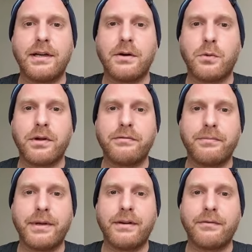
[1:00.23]
we've
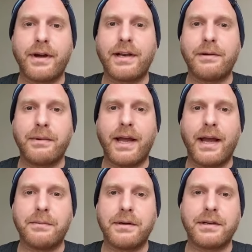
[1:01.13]
been finally be
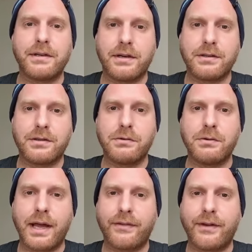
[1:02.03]
able to
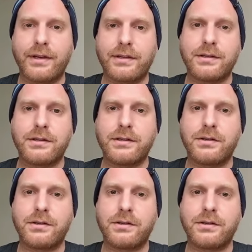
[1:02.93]
get that